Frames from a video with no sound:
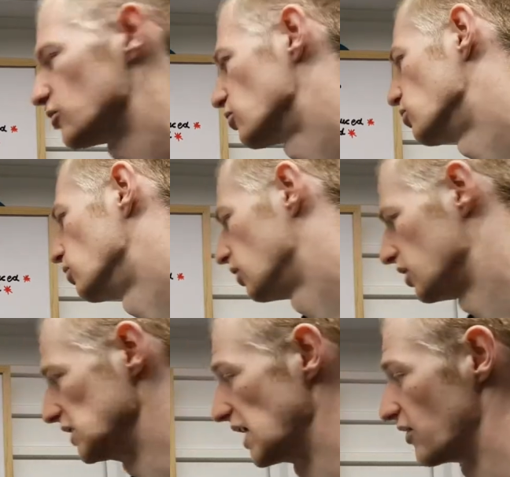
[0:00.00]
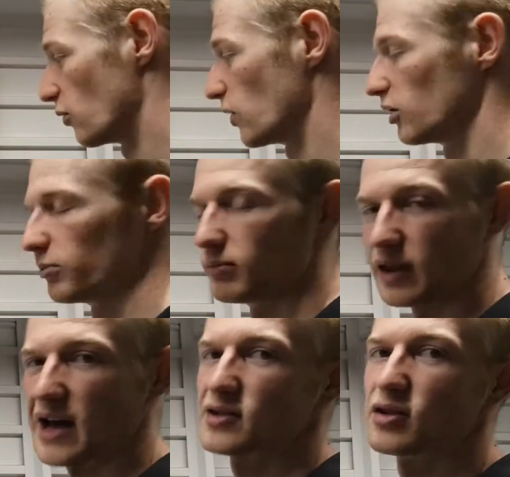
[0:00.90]
so your leather will
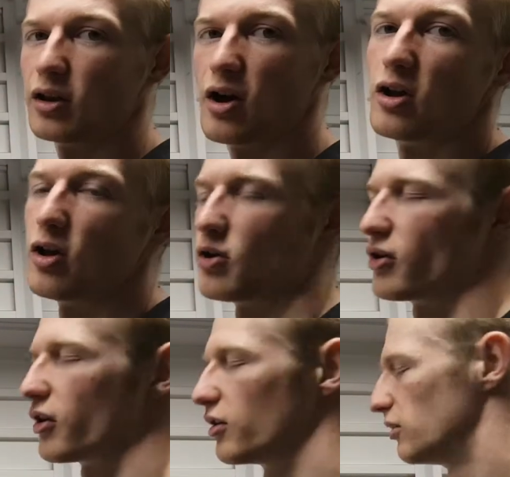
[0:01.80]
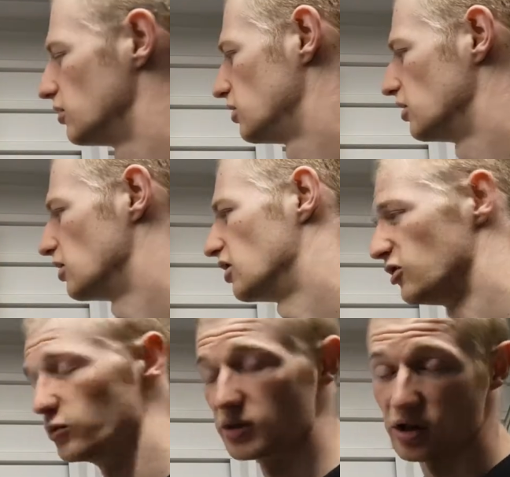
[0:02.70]
last a lot longer uh,
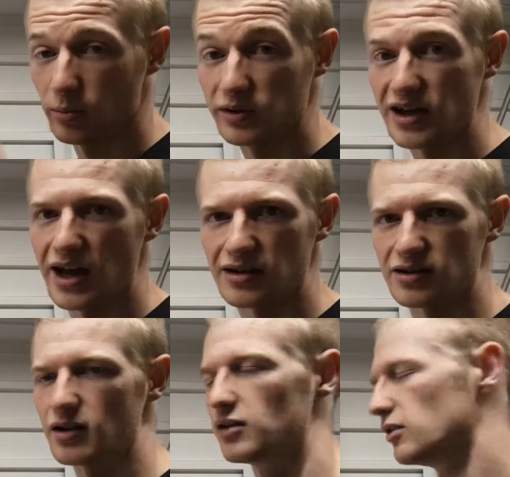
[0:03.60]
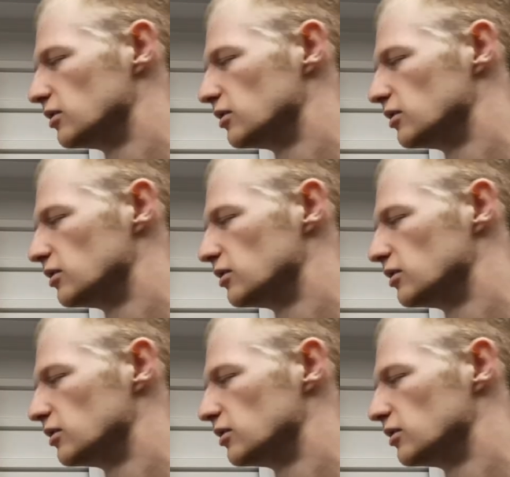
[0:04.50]
using a protector.